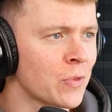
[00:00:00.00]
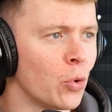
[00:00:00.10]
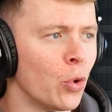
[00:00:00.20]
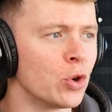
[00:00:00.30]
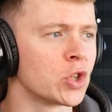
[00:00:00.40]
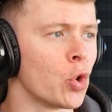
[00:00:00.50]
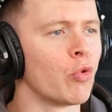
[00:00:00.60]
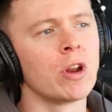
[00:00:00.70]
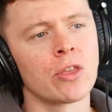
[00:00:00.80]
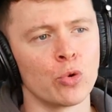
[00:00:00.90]
Also
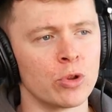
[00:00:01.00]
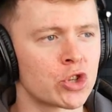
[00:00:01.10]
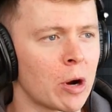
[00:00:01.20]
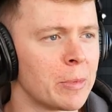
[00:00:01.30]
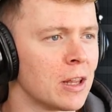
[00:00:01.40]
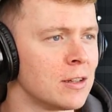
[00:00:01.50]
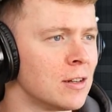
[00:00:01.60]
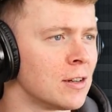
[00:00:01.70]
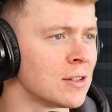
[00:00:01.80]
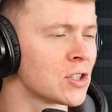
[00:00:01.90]
running through the
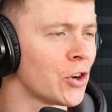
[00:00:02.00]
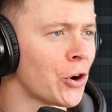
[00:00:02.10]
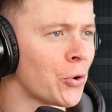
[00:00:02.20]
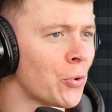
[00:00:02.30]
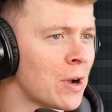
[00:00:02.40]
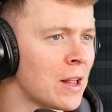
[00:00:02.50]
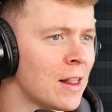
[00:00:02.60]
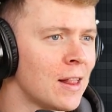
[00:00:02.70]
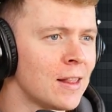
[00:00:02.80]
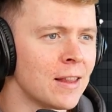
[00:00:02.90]
tremolator, so
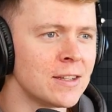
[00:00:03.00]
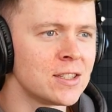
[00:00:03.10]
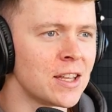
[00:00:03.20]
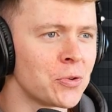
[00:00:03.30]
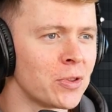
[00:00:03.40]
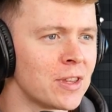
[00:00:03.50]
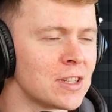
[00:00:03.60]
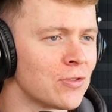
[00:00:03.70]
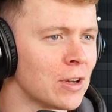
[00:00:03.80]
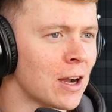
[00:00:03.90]
let's stick with this
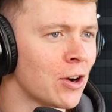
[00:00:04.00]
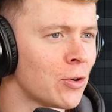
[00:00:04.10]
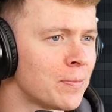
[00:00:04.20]
for now.